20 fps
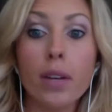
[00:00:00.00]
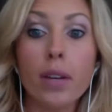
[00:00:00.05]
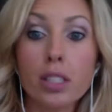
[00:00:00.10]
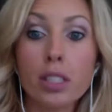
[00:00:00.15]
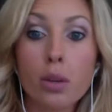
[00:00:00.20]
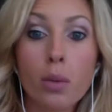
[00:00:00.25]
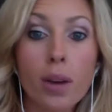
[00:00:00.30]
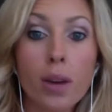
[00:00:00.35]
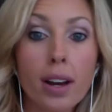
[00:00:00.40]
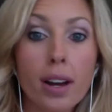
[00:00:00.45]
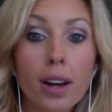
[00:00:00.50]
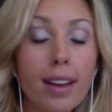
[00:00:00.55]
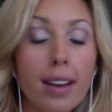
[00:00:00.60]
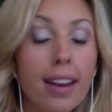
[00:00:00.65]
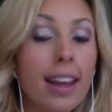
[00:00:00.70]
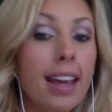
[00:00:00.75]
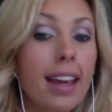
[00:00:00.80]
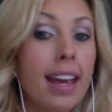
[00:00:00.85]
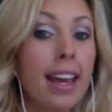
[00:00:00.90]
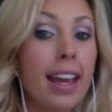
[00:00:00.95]
to
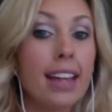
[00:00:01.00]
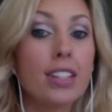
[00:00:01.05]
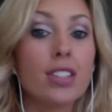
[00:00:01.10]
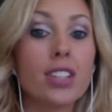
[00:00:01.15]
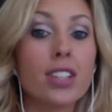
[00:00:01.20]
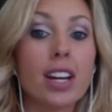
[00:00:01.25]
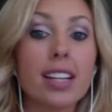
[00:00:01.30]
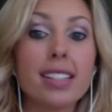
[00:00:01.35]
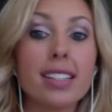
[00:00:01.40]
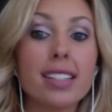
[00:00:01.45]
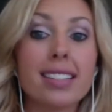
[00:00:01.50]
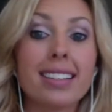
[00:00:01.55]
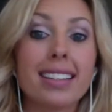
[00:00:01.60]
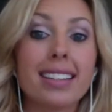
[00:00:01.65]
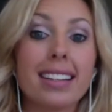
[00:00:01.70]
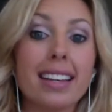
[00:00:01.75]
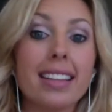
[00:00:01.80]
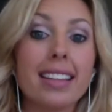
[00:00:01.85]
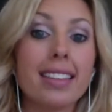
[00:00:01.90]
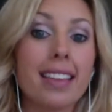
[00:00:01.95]
one, just
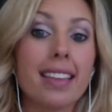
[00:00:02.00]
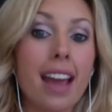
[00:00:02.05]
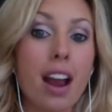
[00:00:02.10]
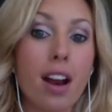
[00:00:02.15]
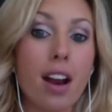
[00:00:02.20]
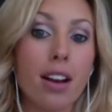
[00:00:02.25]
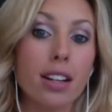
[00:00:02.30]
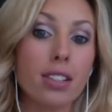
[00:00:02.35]
get there.